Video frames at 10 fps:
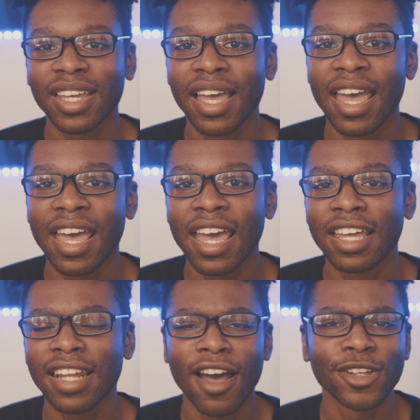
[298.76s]

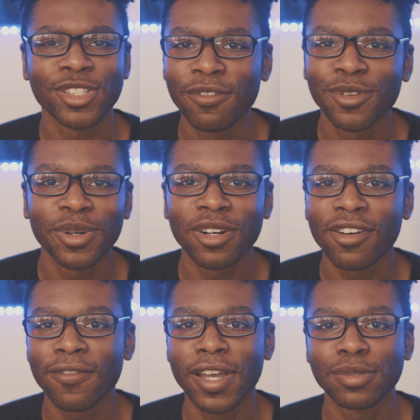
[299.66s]
And I also have
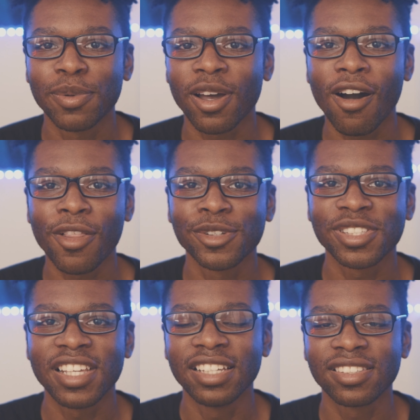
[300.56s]
Twitter, Facebook, all
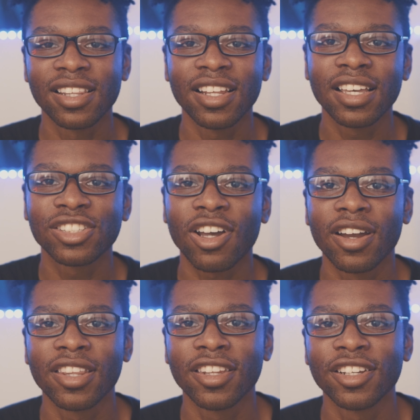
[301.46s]
those things. The links
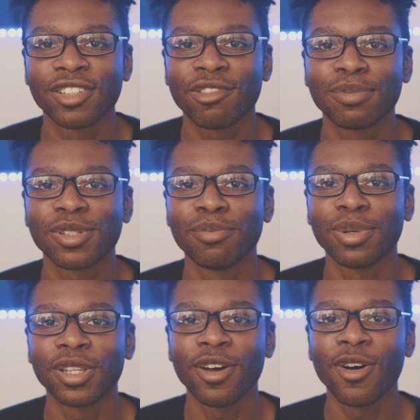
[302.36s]
in the description
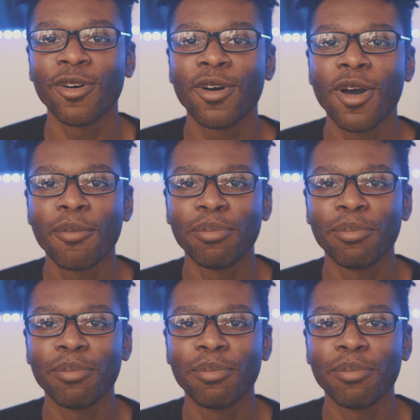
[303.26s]
below.